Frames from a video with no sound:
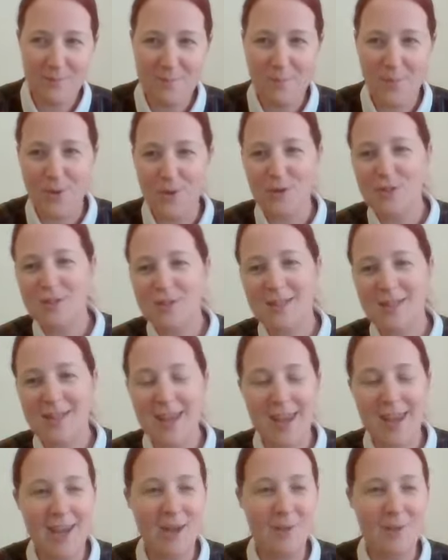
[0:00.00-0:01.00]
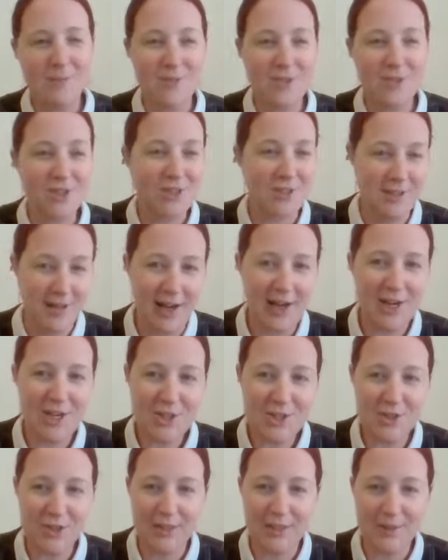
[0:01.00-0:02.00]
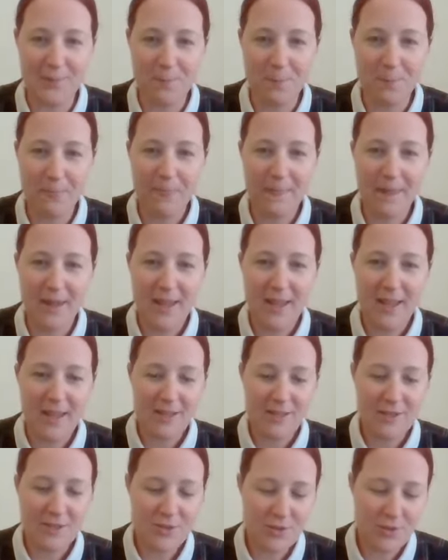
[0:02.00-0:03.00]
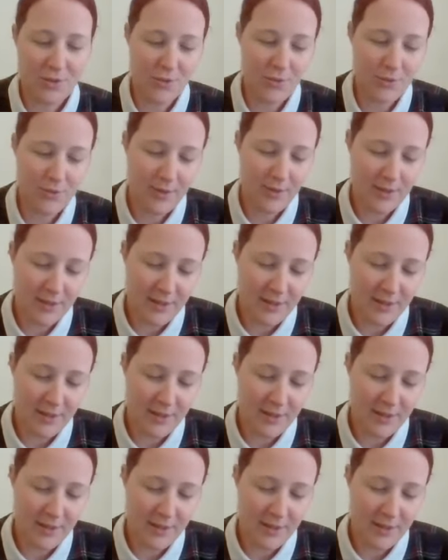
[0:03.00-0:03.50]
boost came just naturally. So